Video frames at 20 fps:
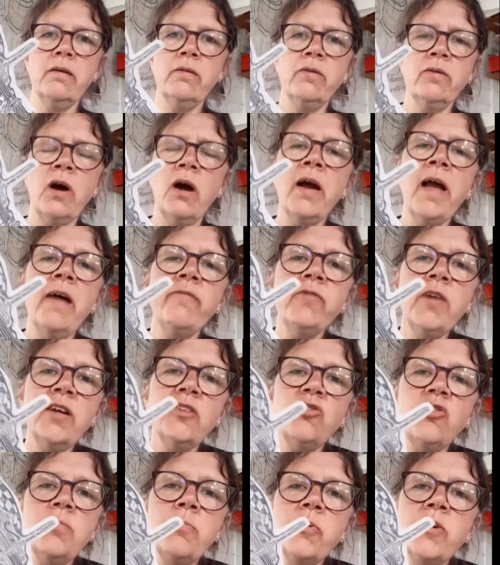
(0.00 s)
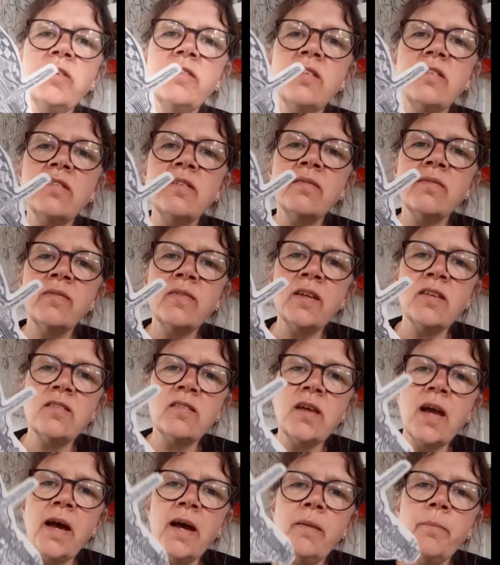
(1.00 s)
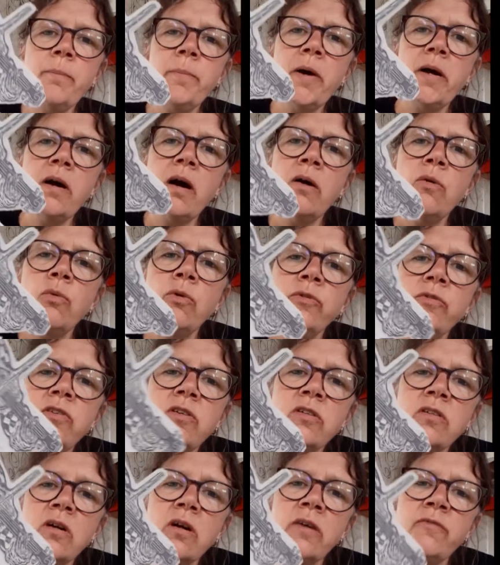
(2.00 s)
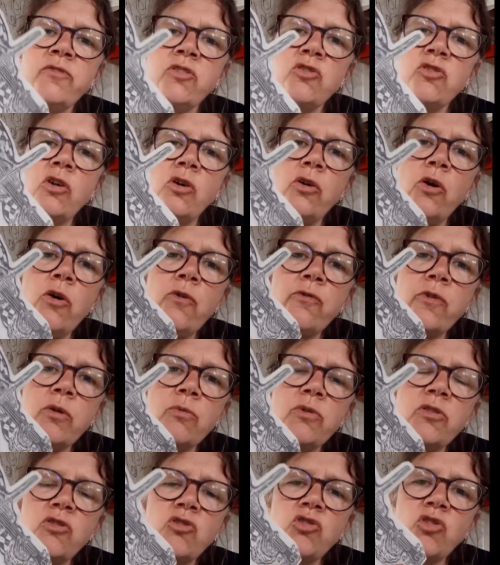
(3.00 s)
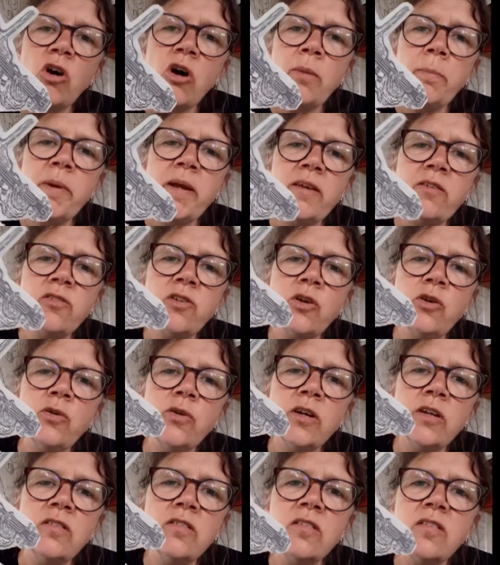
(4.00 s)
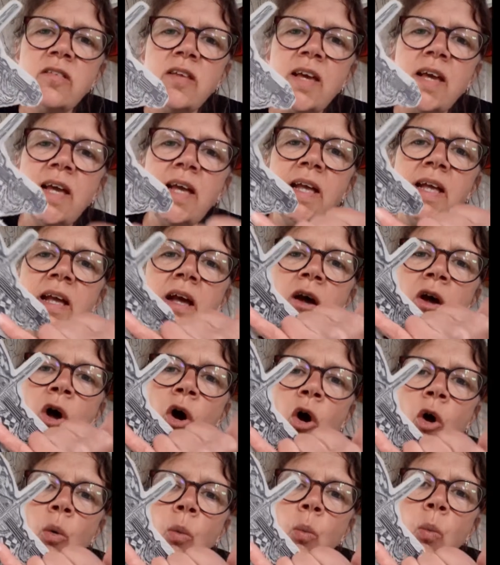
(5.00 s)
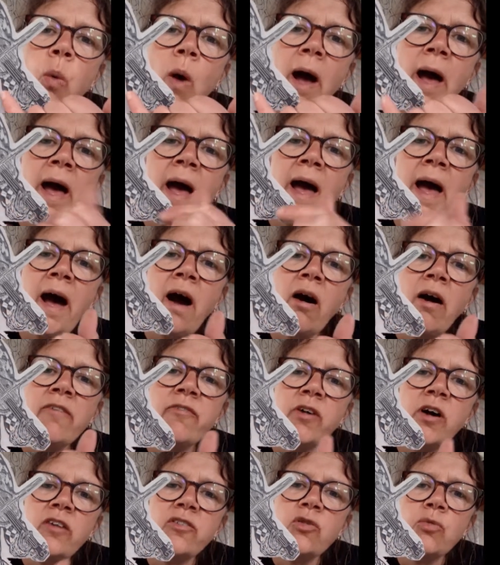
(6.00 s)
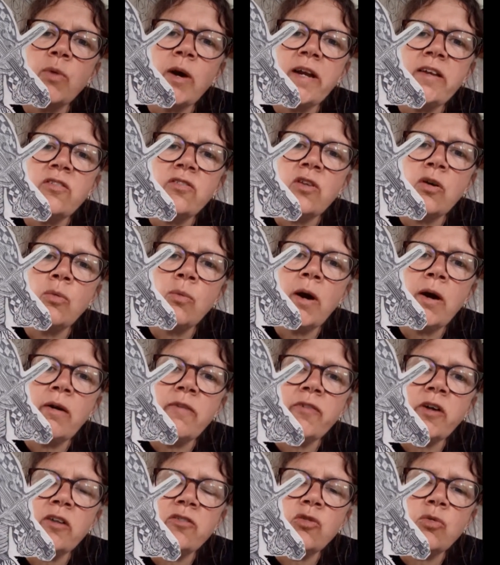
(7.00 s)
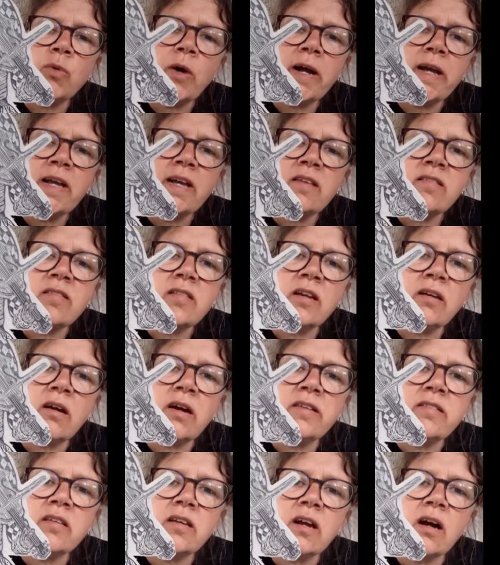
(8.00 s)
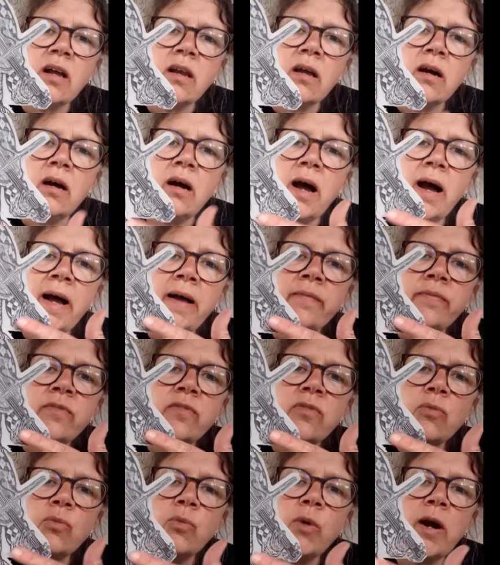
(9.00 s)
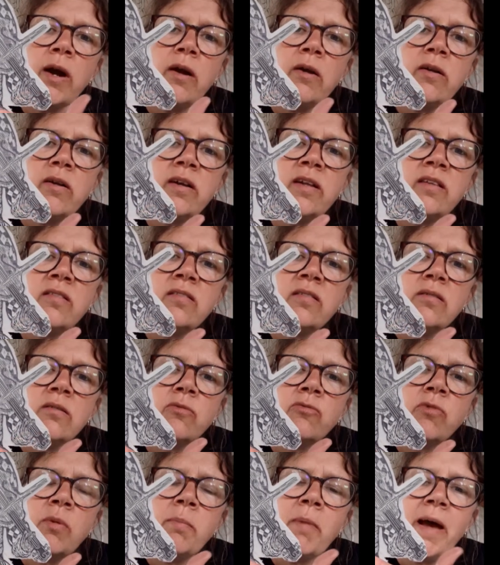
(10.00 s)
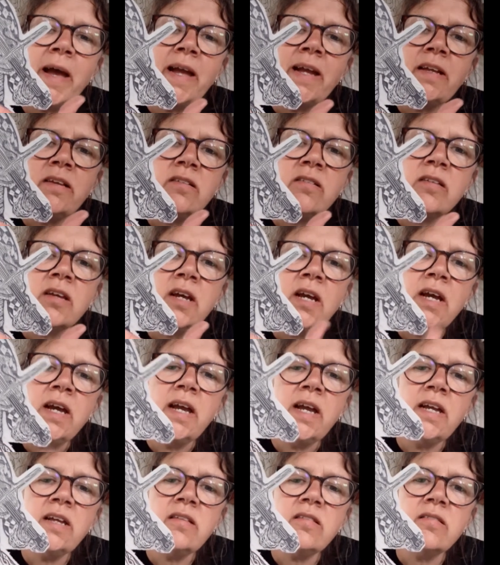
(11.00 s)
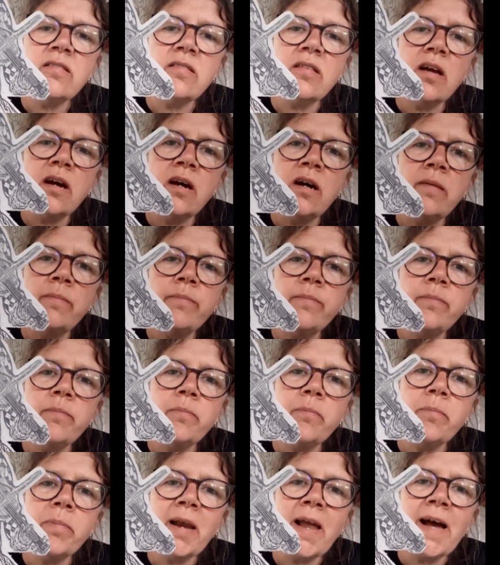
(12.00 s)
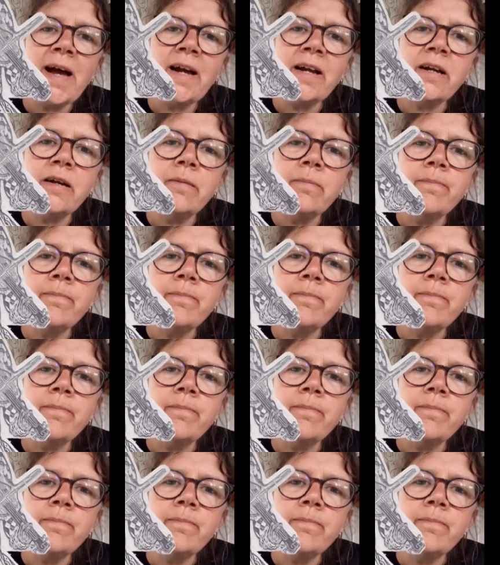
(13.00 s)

haven't actually printed this yet, but I've just gone over it with a Sharpie so you can see where I've cut away. So where I've cut away is the lighter colour, and where it's remained is black.